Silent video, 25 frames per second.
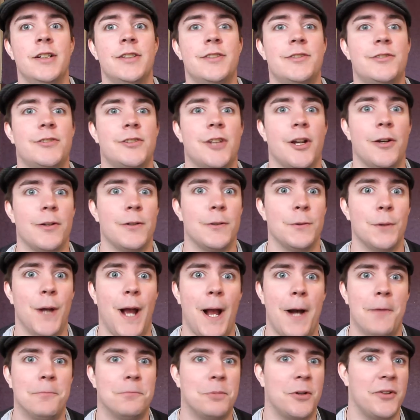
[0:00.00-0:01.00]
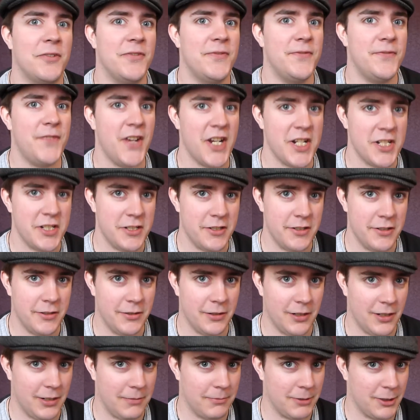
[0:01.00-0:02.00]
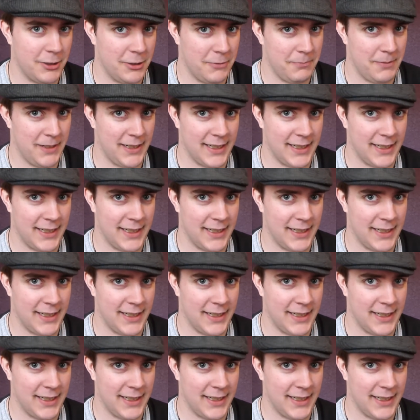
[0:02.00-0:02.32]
Show you how professional I'm going to be